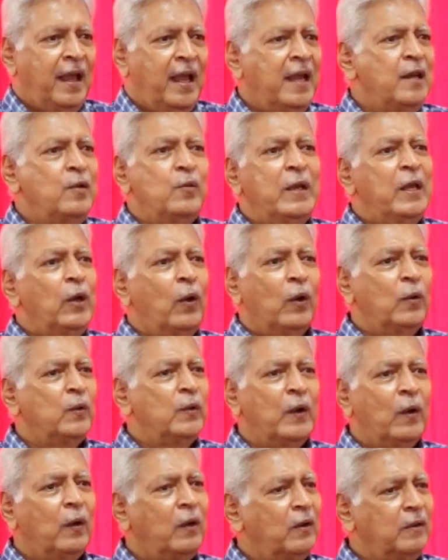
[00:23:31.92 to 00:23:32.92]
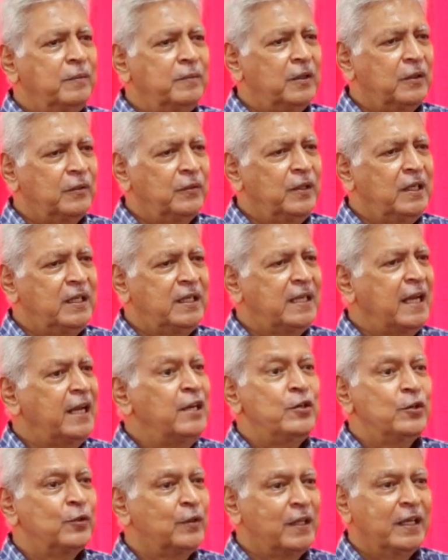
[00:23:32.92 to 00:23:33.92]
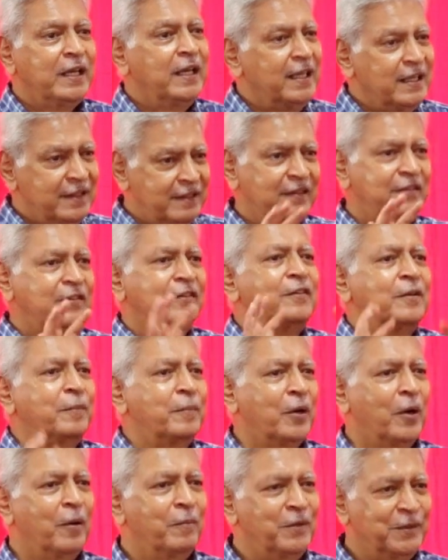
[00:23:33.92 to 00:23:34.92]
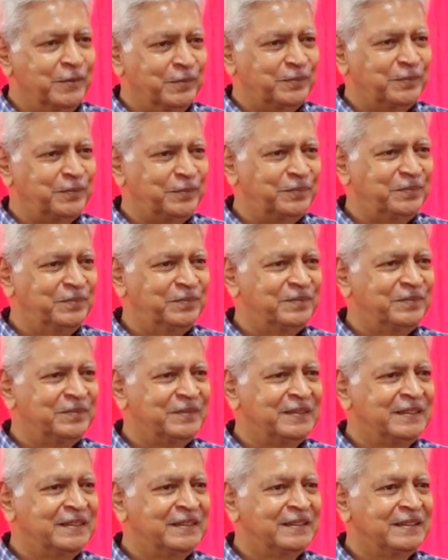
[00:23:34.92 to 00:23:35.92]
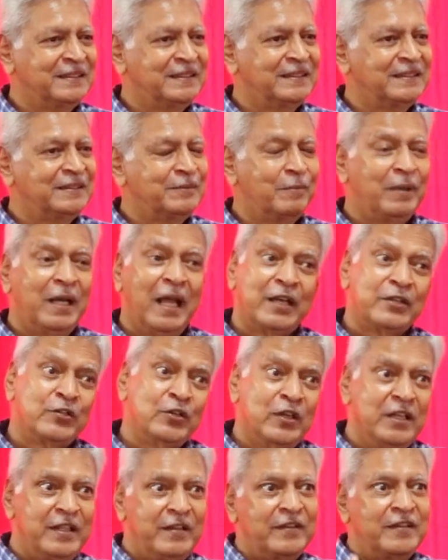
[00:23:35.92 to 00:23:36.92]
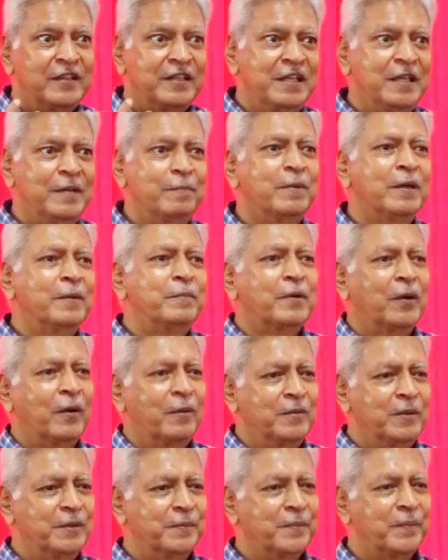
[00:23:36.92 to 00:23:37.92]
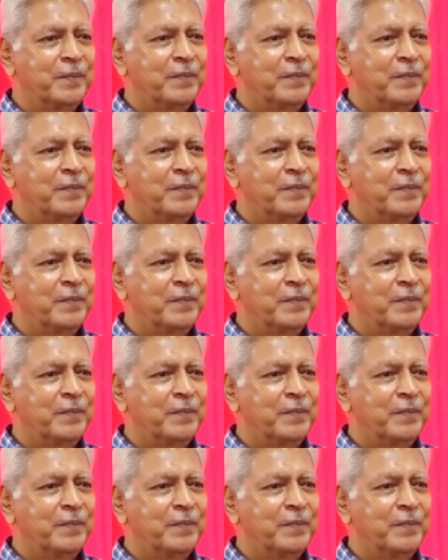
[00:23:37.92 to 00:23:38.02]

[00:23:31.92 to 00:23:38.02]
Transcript: And we always all, we tend to think this is a problem. But actually there's a deeper problem.